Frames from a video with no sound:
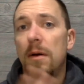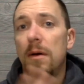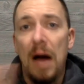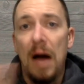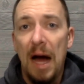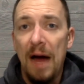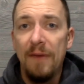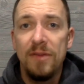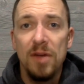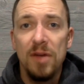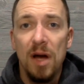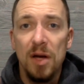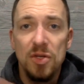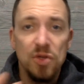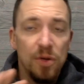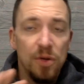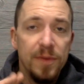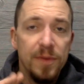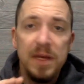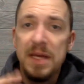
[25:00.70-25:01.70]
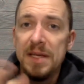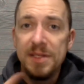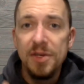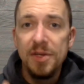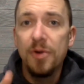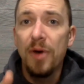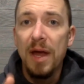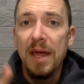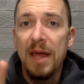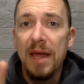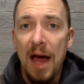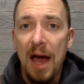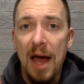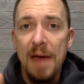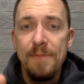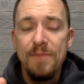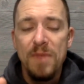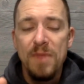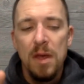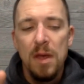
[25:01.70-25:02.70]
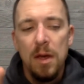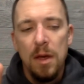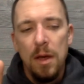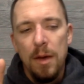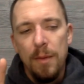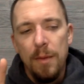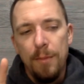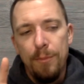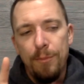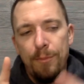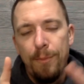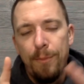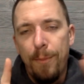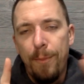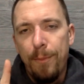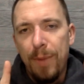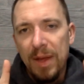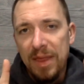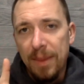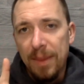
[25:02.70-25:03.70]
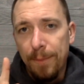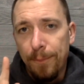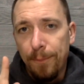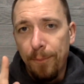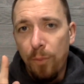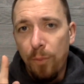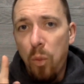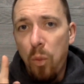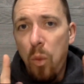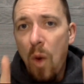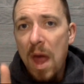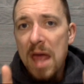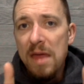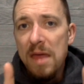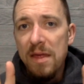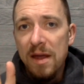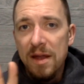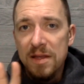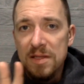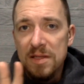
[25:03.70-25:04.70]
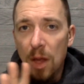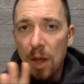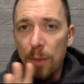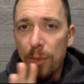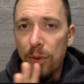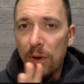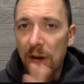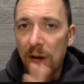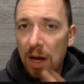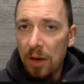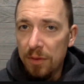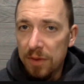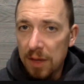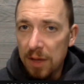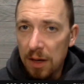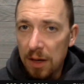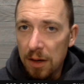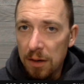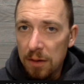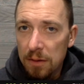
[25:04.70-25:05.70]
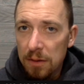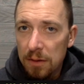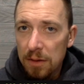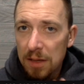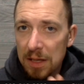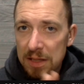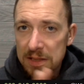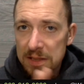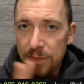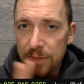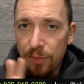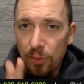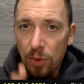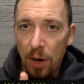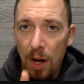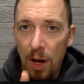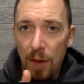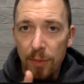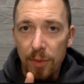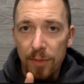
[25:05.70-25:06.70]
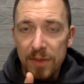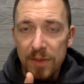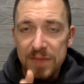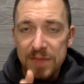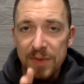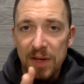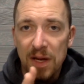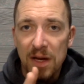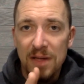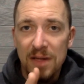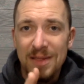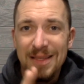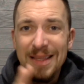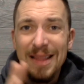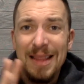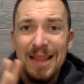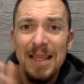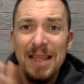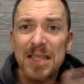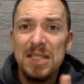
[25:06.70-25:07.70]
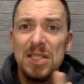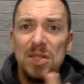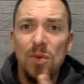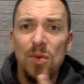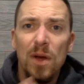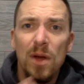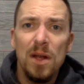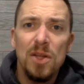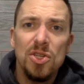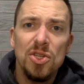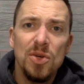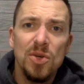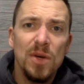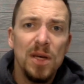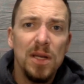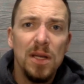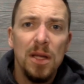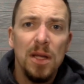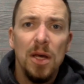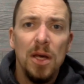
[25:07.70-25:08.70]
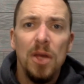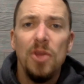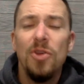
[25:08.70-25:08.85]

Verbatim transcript: I've talked to him. He's a great guy. But the way that it's all put out there is the problem. It's because this is the way to do it.